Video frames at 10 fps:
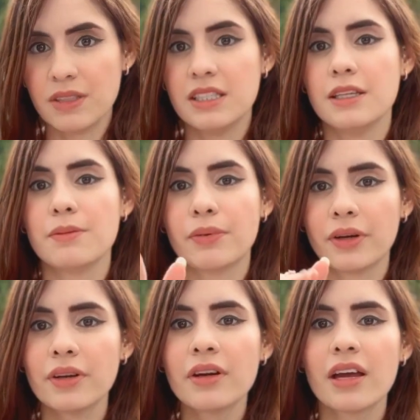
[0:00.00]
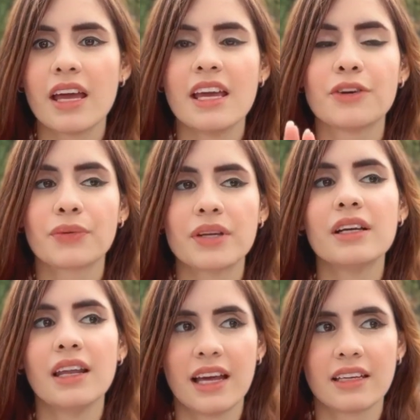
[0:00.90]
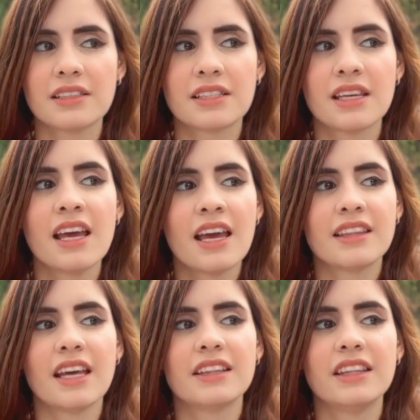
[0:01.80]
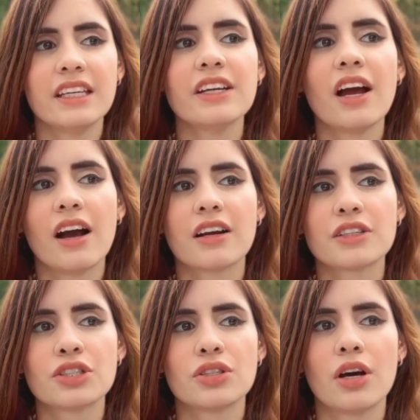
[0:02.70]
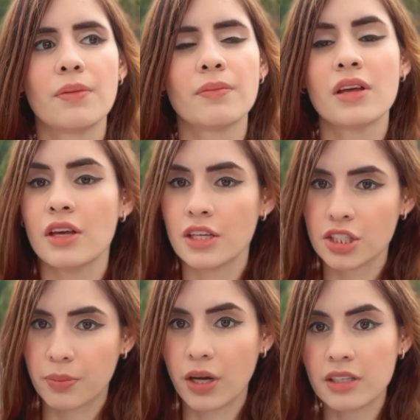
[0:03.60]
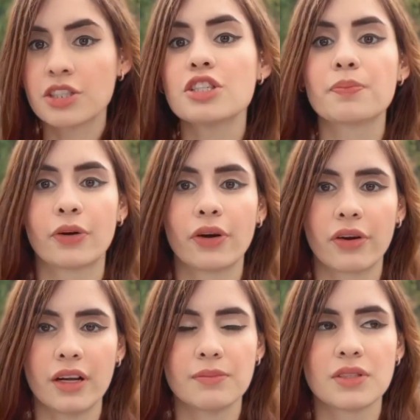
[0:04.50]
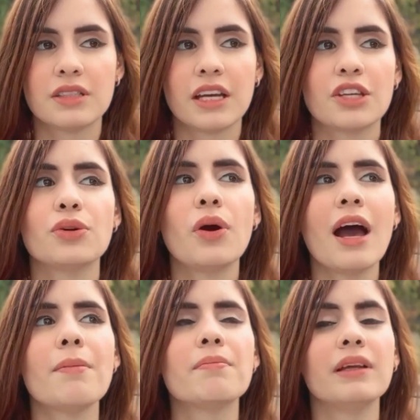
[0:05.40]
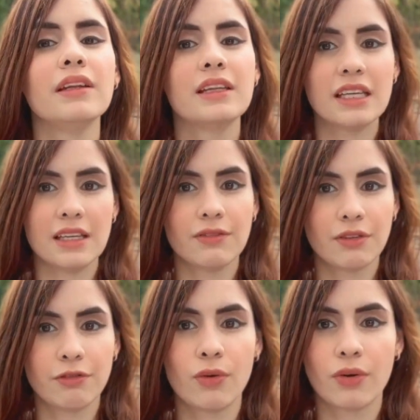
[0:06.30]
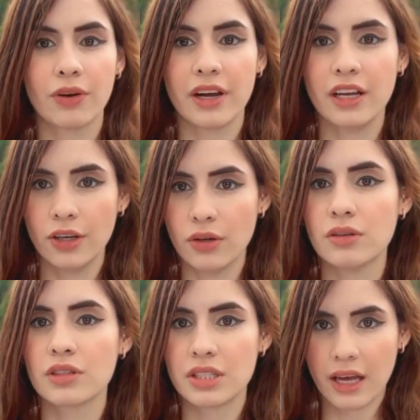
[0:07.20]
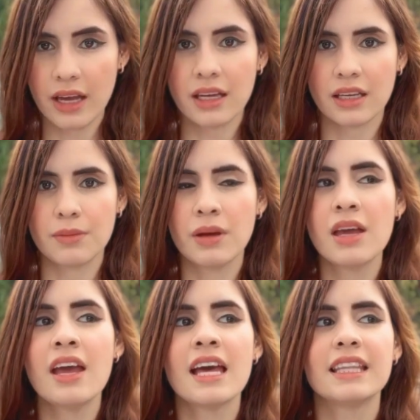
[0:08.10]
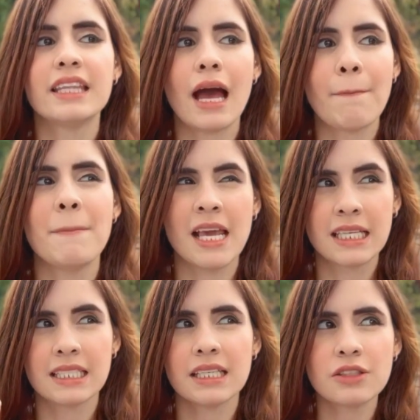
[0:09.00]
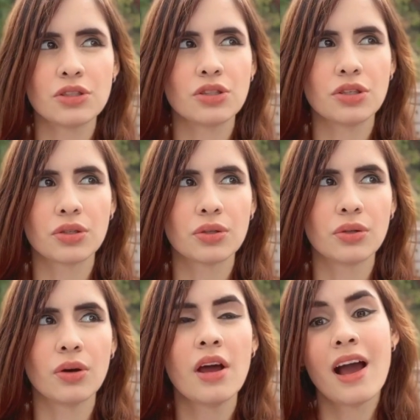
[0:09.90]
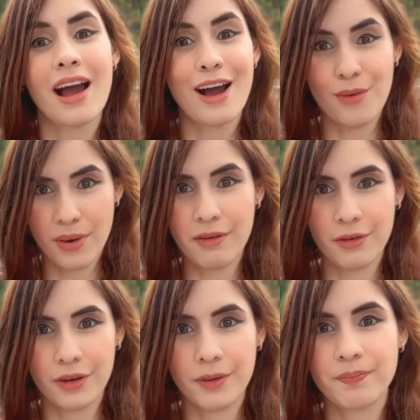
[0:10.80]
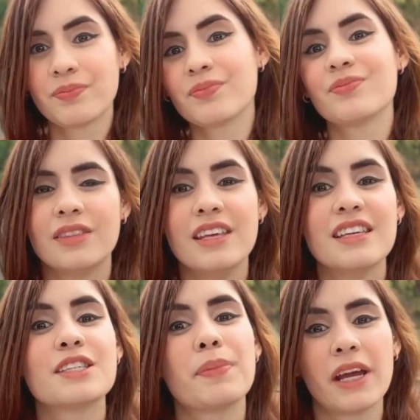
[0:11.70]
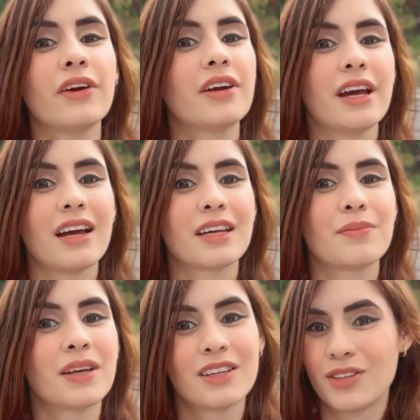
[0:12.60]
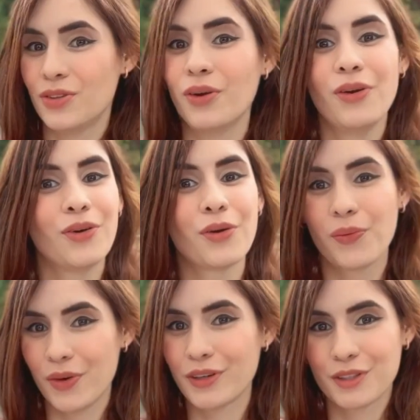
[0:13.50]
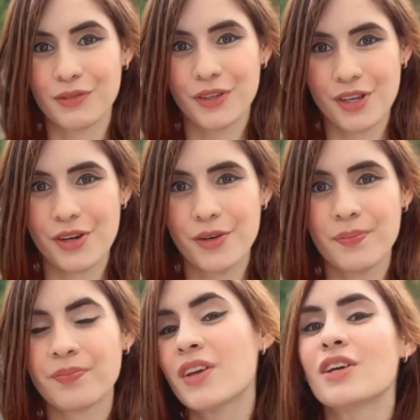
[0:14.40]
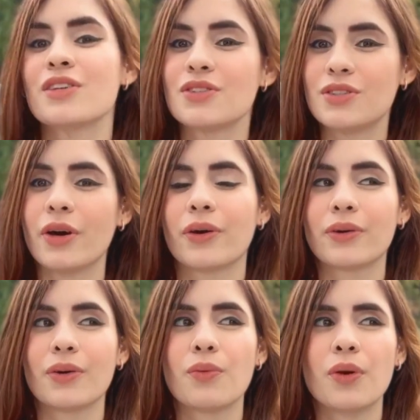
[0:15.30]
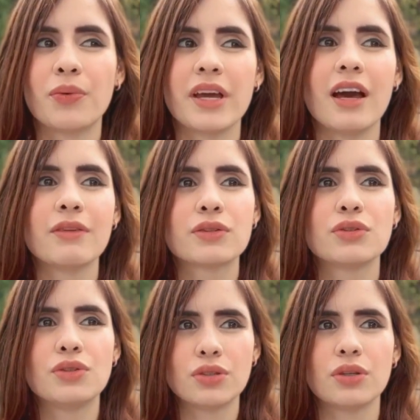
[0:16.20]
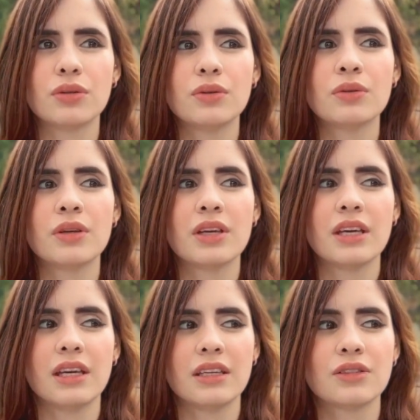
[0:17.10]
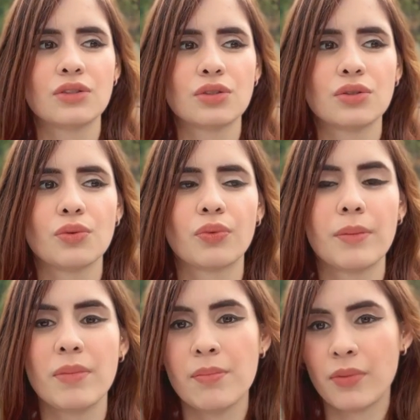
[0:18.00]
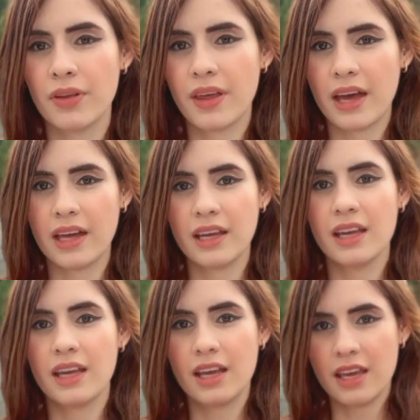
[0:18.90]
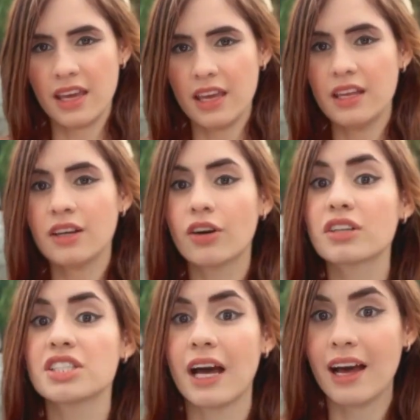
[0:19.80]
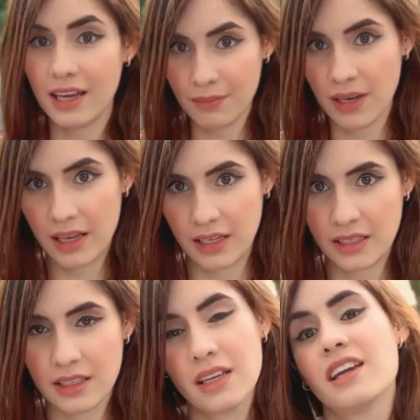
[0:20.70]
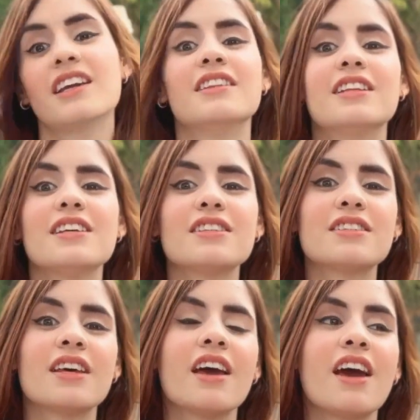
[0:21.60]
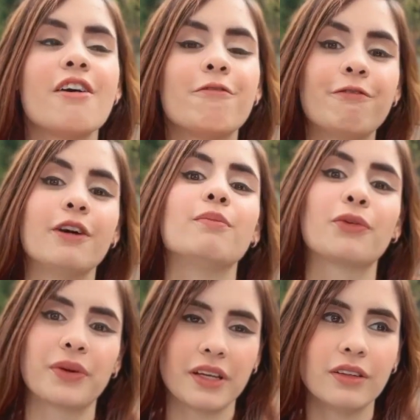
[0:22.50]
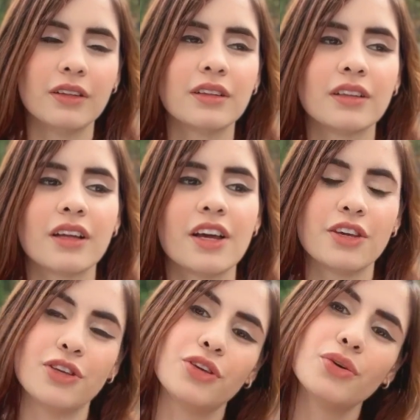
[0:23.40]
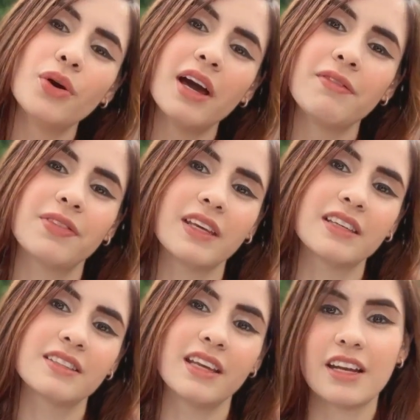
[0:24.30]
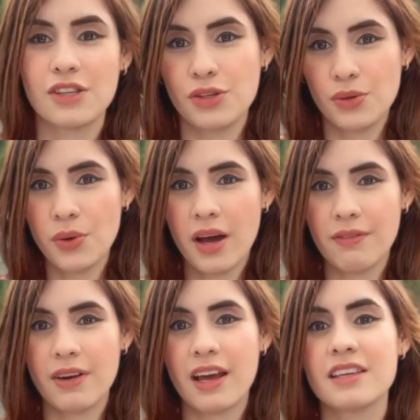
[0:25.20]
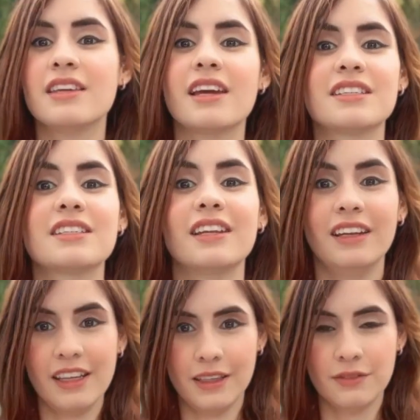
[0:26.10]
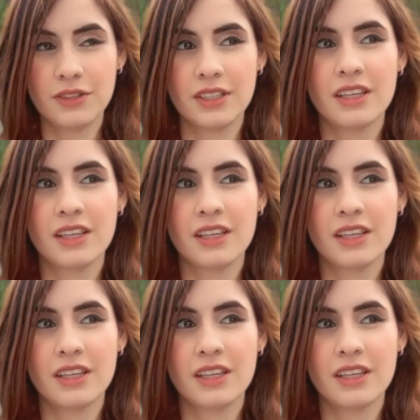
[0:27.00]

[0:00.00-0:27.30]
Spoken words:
deeper and realize that there are some subconscious programs that you have believed for a long time that make sense to you. However, this paradigm no longer works for you. So what we have to do is to remember that in our timeline, in this film reel, you have things that you have not yet lived,